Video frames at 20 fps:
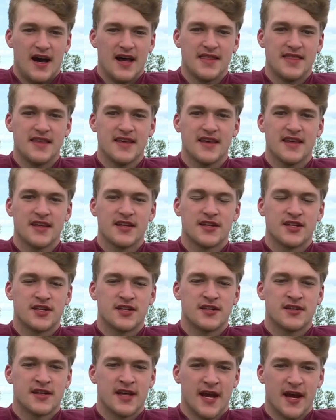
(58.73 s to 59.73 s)
I think it
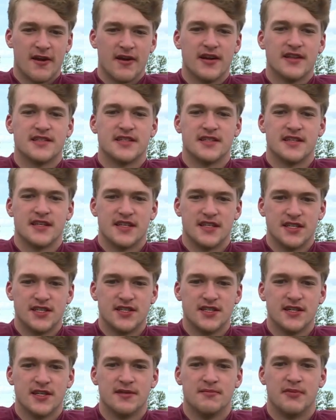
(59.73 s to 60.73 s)
carried us into this
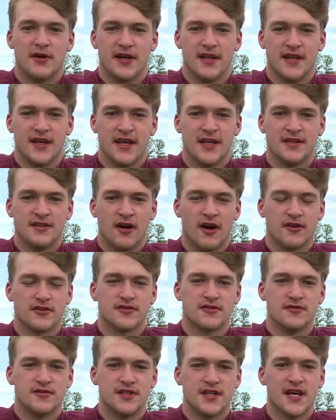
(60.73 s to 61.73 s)
year, but it
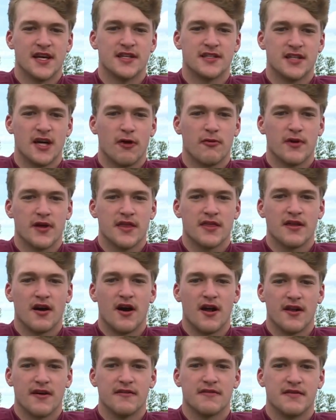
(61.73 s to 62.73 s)
also changed how we
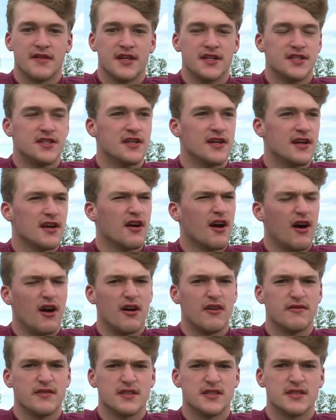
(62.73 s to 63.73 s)
thought of this year. All
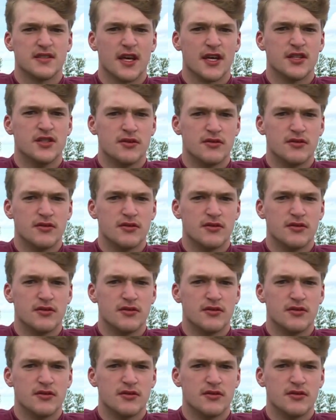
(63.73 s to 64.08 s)
of us, like